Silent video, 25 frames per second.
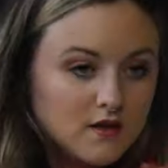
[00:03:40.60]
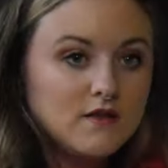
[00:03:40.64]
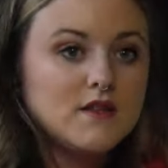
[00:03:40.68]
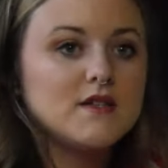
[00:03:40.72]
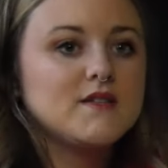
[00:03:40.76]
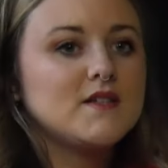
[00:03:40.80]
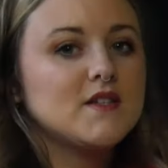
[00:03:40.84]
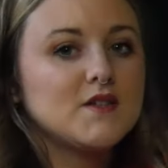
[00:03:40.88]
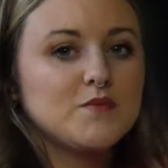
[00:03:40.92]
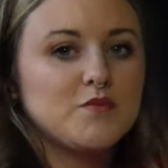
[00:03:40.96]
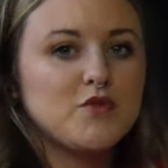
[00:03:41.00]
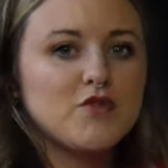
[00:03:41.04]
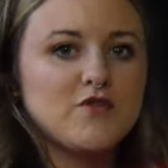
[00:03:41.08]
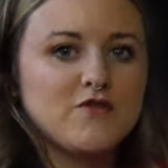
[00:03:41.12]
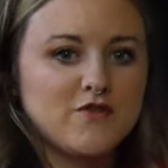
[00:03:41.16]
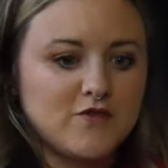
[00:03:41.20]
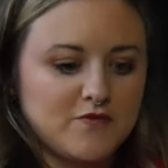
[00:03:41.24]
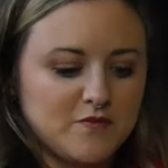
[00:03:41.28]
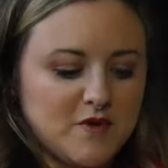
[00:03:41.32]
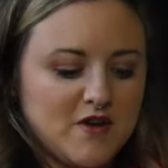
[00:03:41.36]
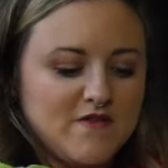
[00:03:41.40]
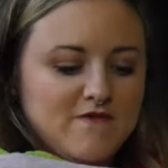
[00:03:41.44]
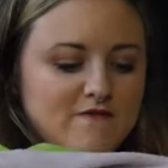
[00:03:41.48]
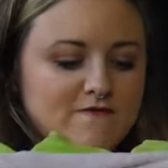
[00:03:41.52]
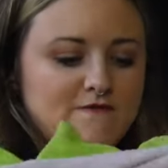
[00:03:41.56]
This is proof of
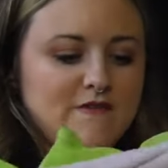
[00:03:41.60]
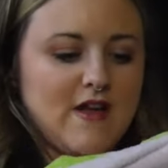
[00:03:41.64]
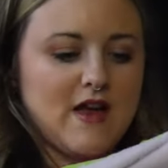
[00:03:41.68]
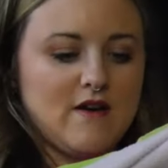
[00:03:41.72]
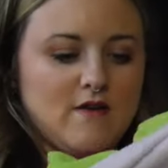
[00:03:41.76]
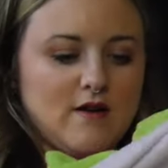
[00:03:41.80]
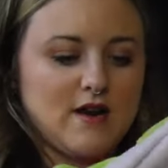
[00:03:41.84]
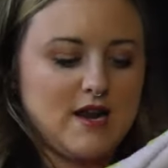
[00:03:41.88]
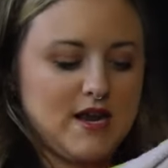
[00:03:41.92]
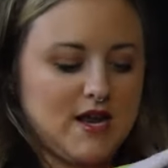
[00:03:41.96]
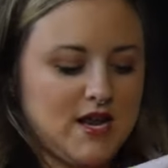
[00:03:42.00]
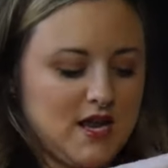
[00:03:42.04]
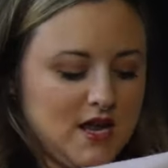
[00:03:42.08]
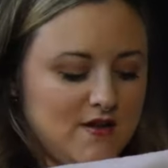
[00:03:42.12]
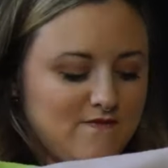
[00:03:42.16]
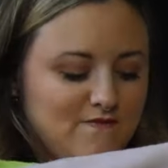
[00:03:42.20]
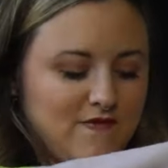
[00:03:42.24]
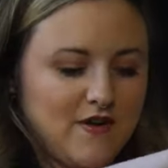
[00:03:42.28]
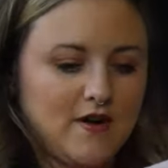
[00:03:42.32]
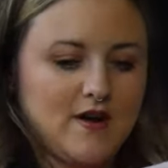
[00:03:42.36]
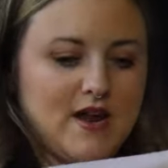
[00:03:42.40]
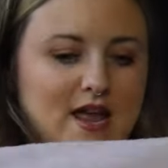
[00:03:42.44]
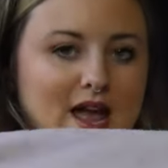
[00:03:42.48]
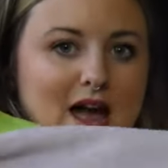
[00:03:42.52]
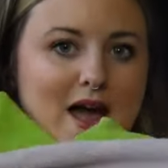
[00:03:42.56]
my very,
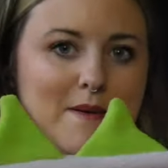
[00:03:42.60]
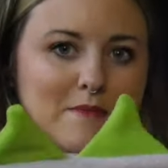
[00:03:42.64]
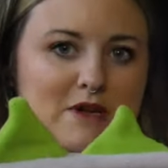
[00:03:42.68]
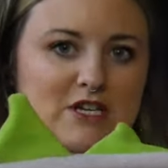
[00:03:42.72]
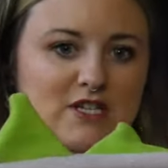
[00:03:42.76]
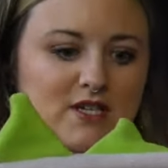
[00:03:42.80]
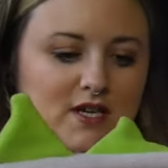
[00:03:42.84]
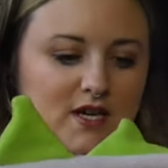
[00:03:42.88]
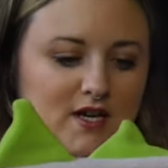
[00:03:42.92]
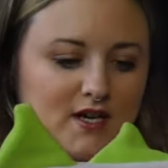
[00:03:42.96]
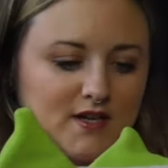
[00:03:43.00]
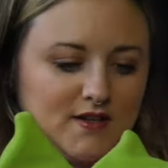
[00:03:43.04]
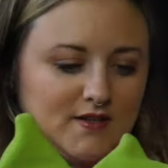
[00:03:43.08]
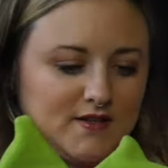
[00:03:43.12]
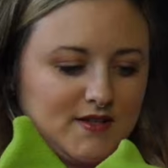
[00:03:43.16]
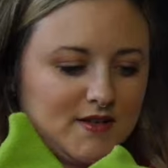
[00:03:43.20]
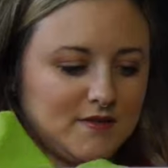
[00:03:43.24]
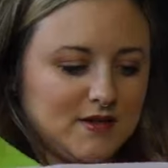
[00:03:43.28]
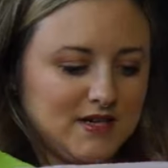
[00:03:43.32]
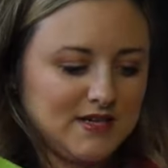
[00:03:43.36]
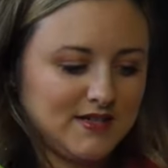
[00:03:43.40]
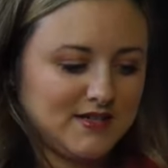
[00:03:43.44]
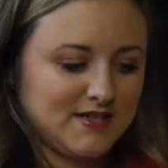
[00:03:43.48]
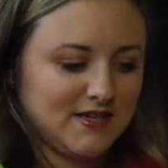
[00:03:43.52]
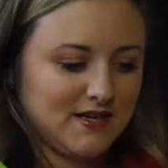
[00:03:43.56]
very amateur
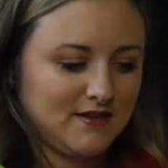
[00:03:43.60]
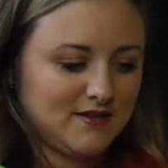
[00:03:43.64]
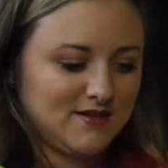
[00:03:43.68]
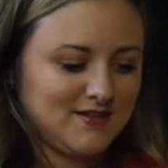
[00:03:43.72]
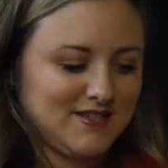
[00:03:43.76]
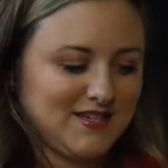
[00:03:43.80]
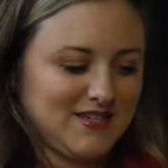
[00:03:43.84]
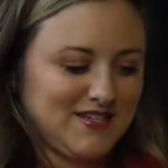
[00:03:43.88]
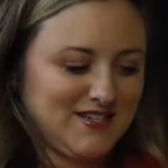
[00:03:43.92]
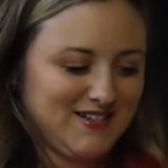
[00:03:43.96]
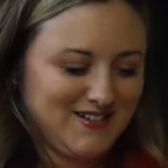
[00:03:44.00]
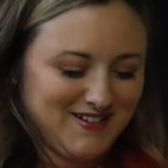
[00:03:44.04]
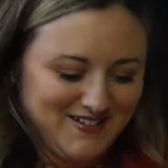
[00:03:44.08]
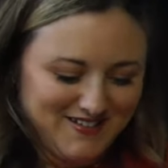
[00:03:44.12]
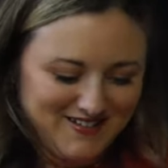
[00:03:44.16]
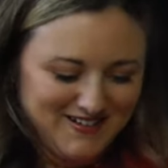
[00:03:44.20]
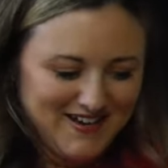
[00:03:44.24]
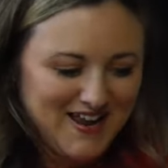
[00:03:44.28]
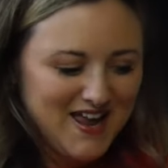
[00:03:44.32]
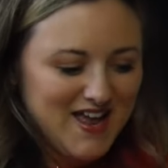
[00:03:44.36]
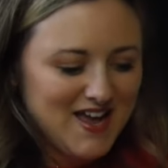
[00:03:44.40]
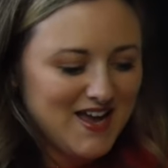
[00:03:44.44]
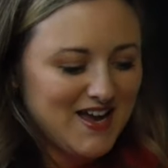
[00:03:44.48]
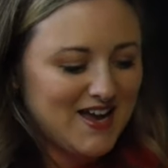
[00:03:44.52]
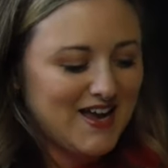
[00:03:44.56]
sewing skills.
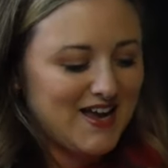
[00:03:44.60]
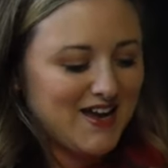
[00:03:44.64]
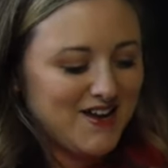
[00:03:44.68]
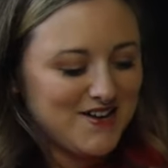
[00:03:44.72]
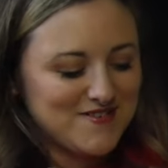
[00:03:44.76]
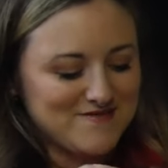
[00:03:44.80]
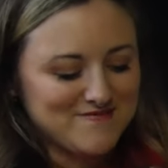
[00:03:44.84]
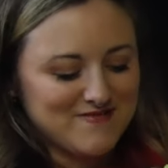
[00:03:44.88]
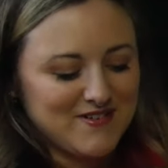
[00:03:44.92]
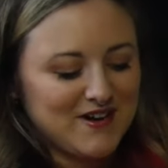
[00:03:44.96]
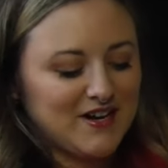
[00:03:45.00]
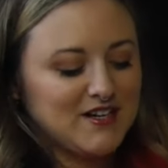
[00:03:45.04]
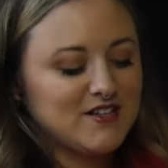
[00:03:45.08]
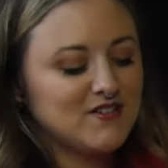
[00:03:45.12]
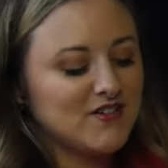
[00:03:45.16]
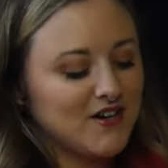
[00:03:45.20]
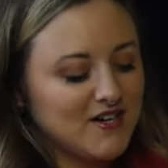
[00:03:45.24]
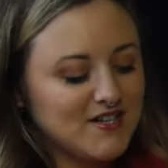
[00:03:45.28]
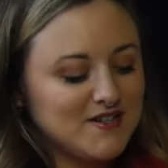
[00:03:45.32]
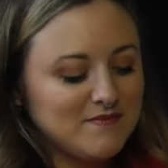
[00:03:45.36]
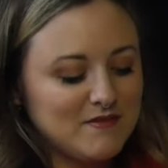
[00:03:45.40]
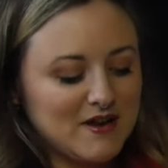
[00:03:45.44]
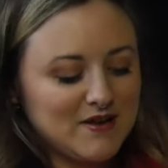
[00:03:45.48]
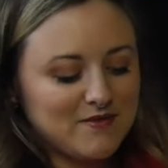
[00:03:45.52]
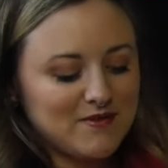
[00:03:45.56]
I tried
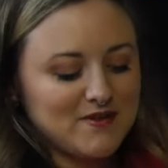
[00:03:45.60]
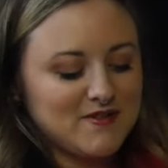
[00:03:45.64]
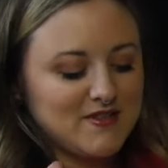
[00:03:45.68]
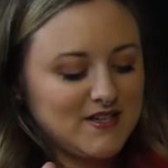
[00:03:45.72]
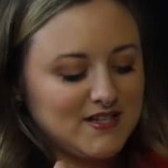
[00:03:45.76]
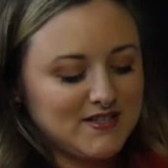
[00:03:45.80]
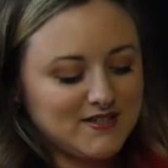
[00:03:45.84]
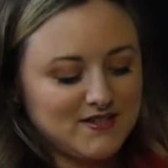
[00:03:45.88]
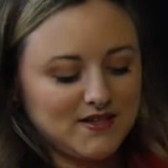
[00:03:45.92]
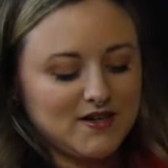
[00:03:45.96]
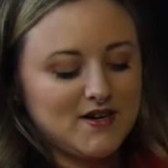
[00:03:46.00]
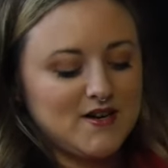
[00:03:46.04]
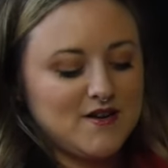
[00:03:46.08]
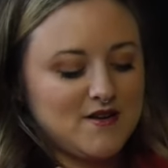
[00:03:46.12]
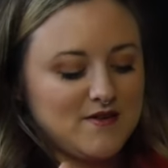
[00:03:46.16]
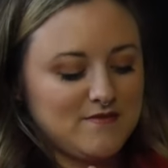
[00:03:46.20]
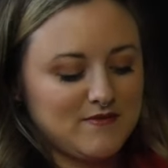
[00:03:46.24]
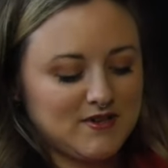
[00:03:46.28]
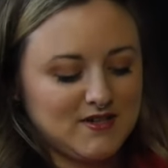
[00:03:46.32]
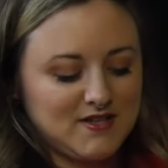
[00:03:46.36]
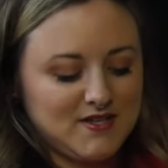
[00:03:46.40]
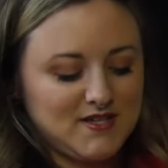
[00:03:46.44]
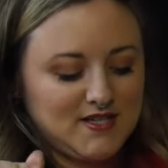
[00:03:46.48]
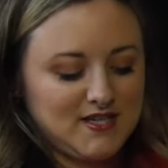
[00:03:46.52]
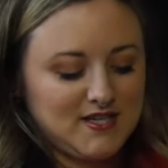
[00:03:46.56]
to make one of these dino
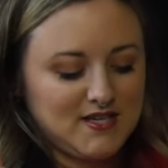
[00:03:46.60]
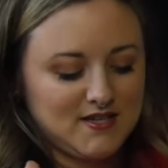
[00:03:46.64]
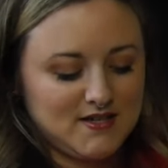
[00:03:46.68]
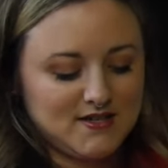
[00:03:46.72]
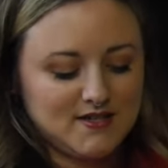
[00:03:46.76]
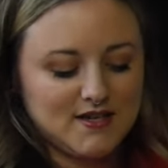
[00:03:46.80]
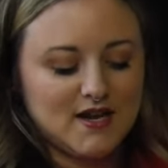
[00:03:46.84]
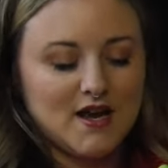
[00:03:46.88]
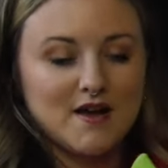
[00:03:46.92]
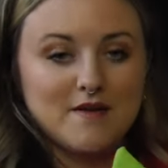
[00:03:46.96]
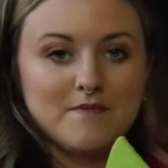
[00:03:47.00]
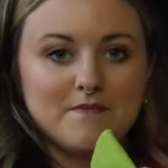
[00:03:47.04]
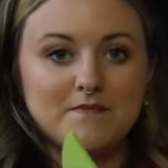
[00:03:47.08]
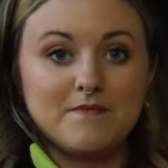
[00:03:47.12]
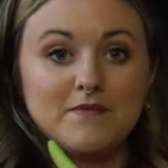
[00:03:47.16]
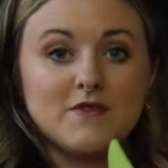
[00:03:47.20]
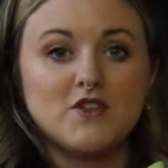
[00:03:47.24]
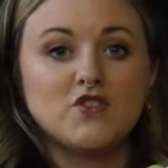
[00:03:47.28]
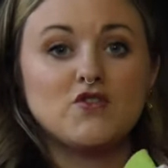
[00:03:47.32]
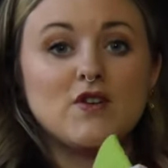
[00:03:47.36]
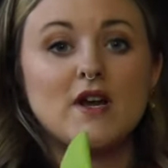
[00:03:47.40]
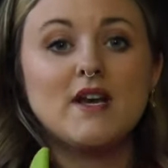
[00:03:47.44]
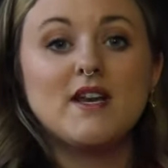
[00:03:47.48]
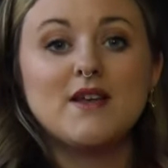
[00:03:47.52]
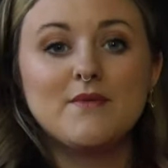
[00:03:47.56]
onesies. The
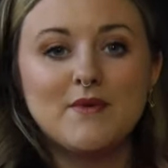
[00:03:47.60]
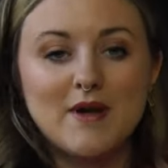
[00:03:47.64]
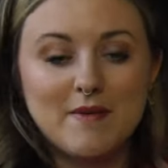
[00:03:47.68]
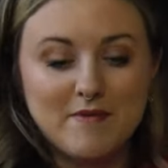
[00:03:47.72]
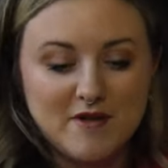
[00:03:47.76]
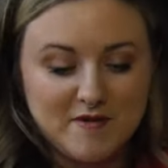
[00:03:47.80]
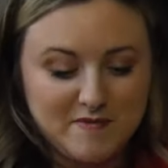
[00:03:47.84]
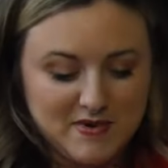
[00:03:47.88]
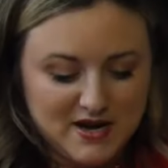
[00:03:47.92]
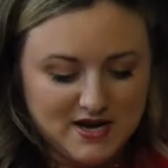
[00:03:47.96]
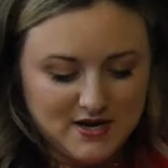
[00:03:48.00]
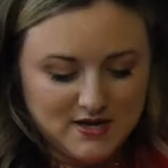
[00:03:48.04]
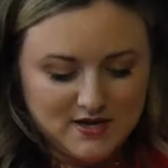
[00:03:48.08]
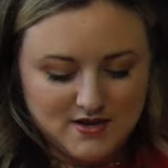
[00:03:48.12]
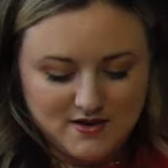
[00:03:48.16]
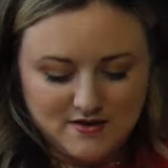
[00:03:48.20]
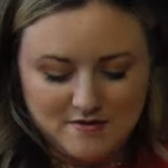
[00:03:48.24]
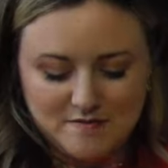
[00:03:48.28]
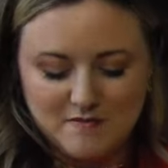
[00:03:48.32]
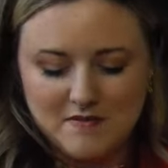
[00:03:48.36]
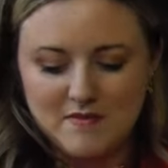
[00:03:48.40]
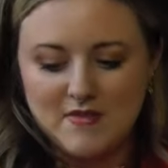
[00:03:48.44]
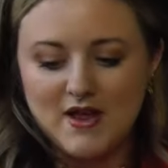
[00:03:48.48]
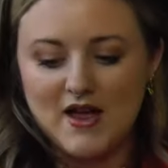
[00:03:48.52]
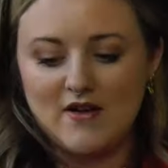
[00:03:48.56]
Trendy Whippet make
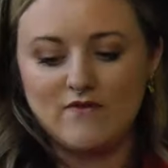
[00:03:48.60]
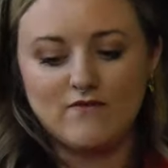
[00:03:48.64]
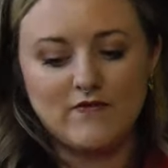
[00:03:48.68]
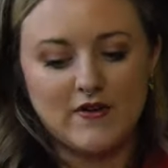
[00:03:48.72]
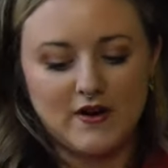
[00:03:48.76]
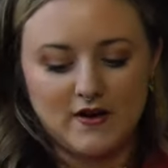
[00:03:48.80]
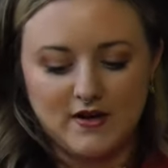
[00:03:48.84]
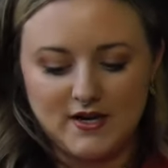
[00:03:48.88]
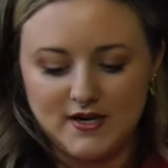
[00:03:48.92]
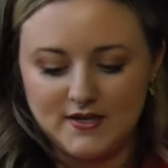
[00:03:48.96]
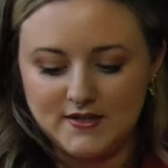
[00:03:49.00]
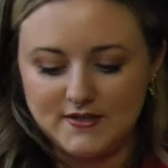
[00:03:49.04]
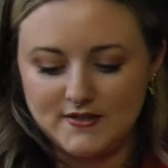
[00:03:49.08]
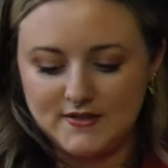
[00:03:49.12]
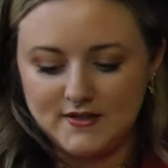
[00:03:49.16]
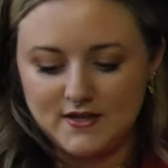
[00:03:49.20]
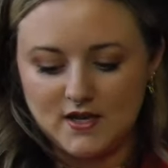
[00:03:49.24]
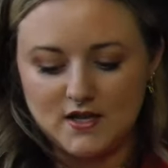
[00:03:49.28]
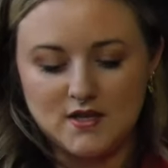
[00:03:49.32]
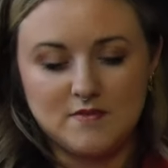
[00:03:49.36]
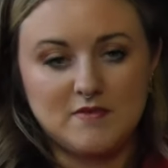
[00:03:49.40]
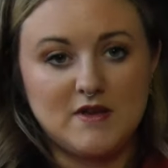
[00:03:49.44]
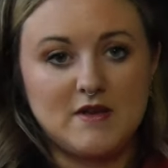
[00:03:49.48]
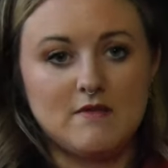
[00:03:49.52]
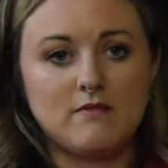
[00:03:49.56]
them, and various
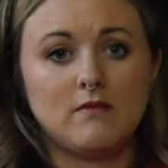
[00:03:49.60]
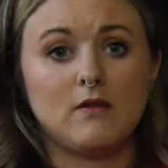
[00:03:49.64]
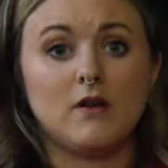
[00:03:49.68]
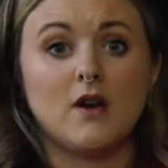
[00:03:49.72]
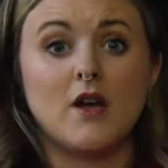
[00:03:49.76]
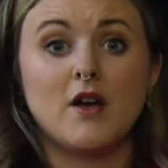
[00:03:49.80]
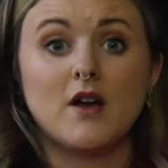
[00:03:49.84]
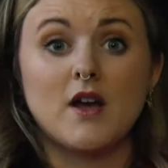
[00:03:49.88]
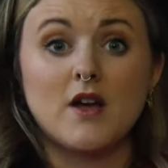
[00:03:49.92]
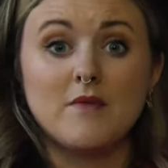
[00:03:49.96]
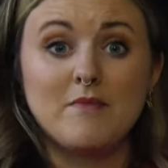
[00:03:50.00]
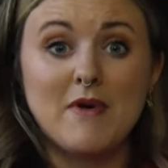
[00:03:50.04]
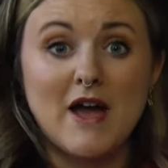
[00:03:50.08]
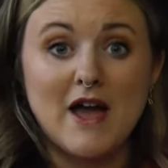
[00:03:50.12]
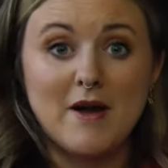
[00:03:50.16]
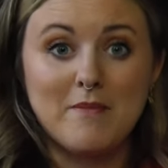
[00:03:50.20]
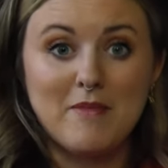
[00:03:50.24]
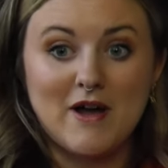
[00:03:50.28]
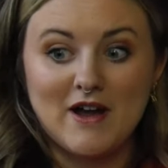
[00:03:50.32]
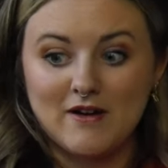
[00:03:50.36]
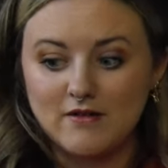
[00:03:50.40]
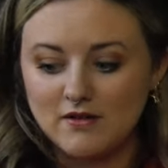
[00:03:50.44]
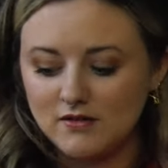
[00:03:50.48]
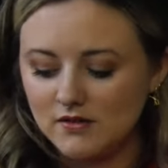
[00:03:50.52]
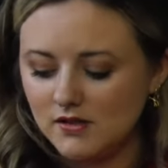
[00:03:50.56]
other people, Loco Pet
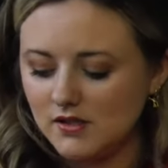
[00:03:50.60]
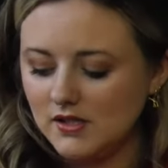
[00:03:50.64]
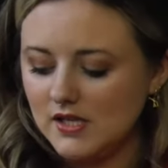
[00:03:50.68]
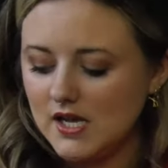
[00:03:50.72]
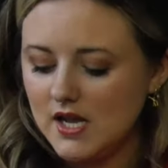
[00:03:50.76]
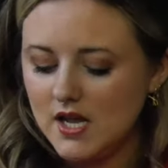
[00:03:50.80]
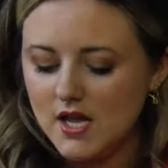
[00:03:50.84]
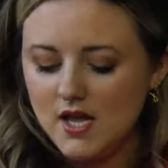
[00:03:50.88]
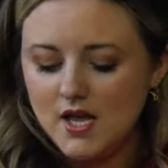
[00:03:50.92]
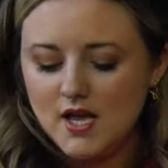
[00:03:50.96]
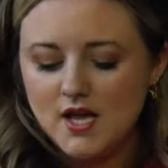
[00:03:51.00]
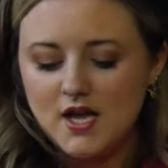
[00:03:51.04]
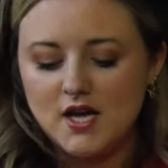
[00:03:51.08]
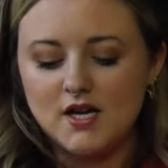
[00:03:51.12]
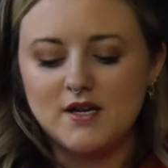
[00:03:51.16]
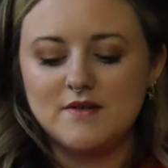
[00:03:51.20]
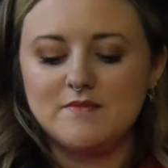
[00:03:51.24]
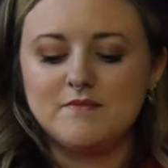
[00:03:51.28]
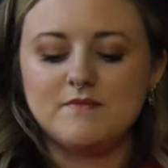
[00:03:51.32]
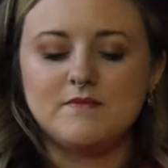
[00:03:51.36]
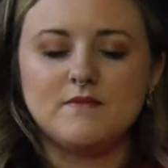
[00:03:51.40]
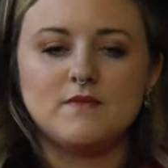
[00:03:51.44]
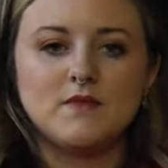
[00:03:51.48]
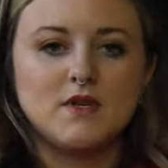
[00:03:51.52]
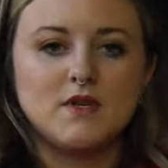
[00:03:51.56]
Apparel. Yeah,